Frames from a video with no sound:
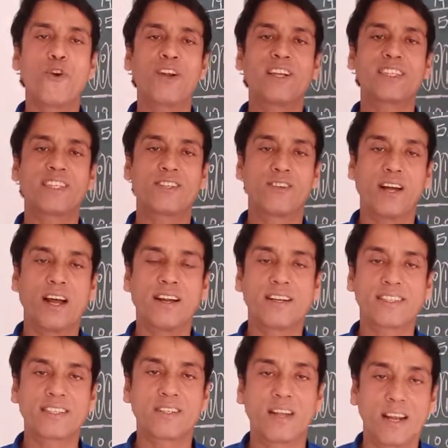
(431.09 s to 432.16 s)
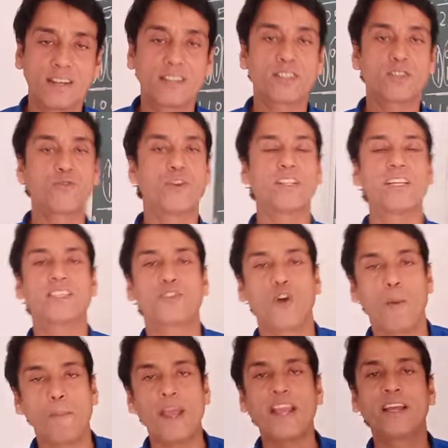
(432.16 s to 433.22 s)
understood this
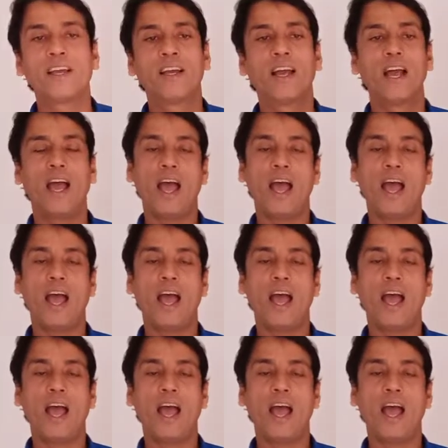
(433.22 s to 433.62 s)
topic,